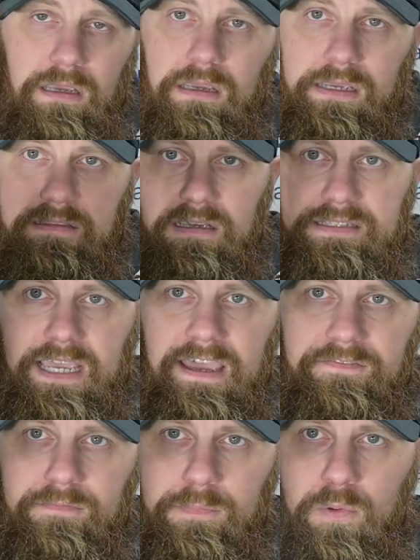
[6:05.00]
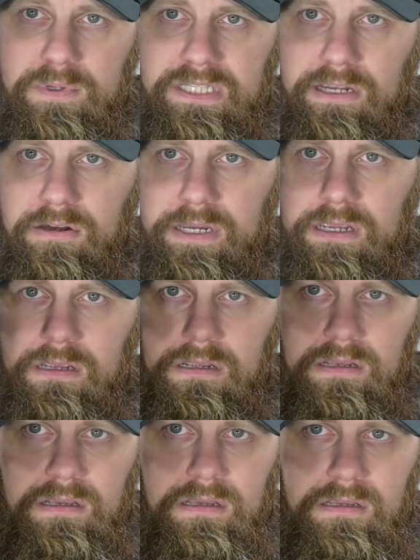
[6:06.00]
It does have momentary,
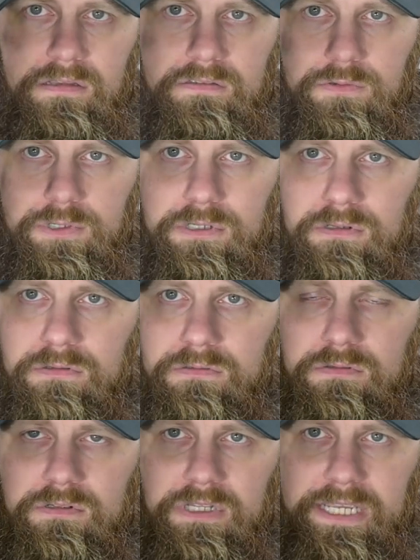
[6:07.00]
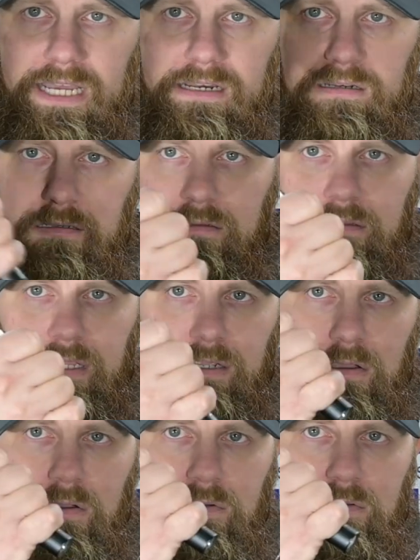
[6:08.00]
so when you click on it, let
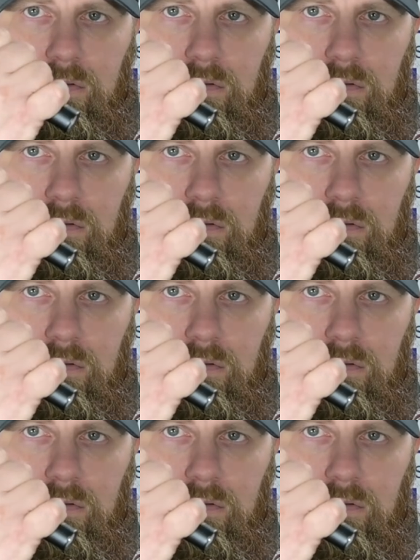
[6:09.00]
go.